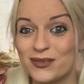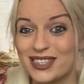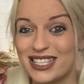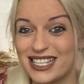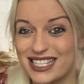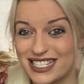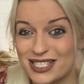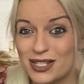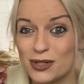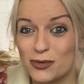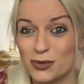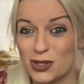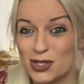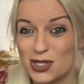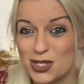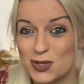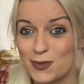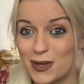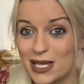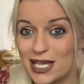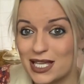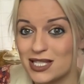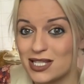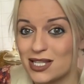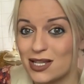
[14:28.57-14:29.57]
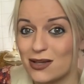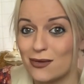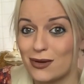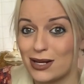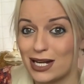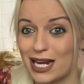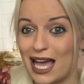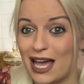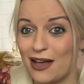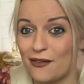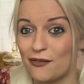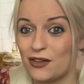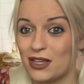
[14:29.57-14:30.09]
They still want to speak to you
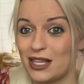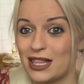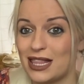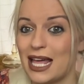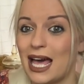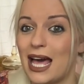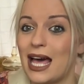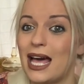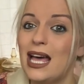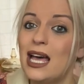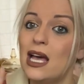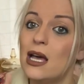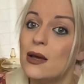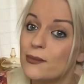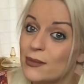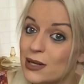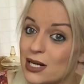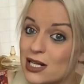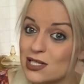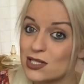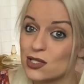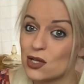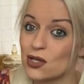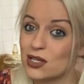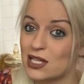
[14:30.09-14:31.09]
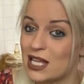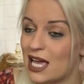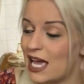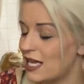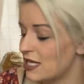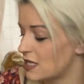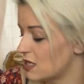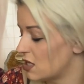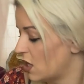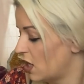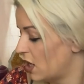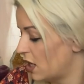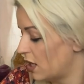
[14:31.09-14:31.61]
and have you there, but it's on their
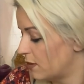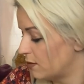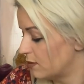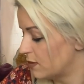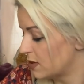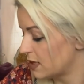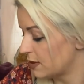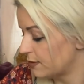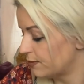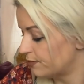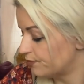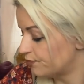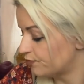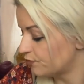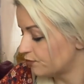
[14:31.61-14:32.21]
terms.